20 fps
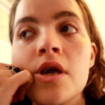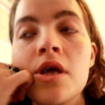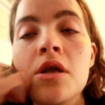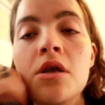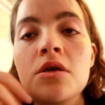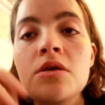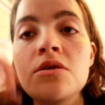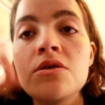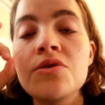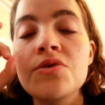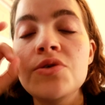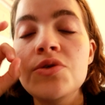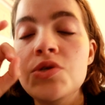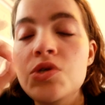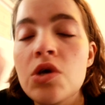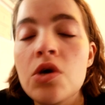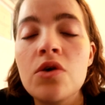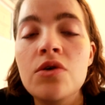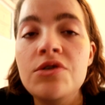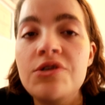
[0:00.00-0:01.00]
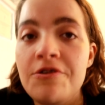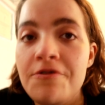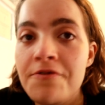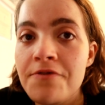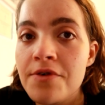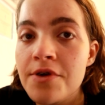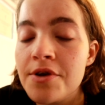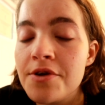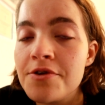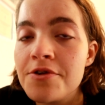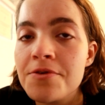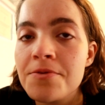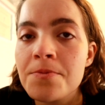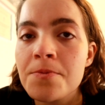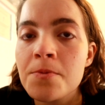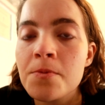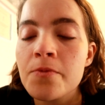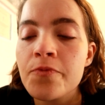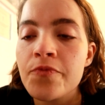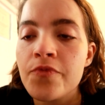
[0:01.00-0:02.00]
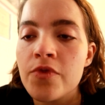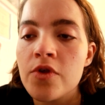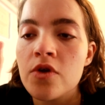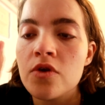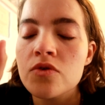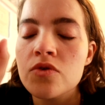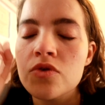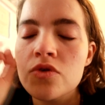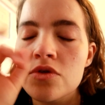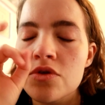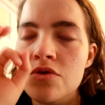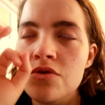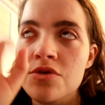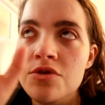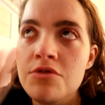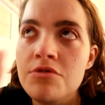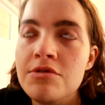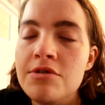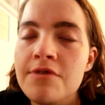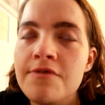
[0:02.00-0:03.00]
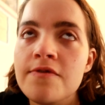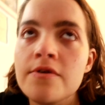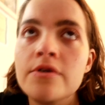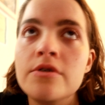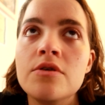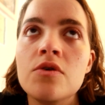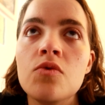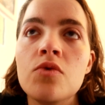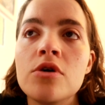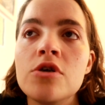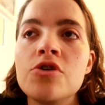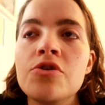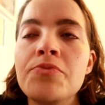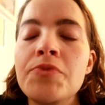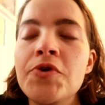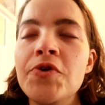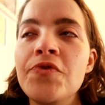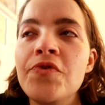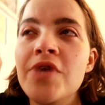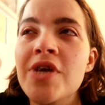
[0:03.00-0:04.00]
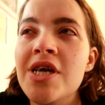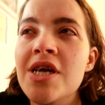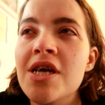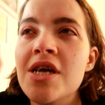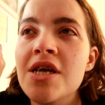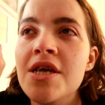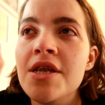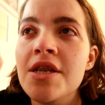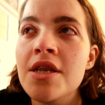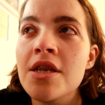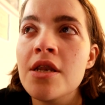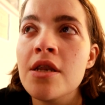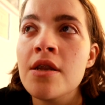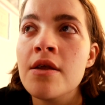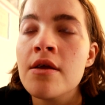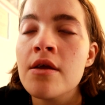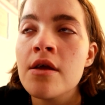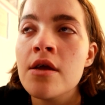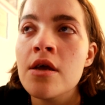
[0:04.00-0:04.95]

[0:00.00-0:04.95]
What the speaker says: it is so different, so, so different to watch a movie in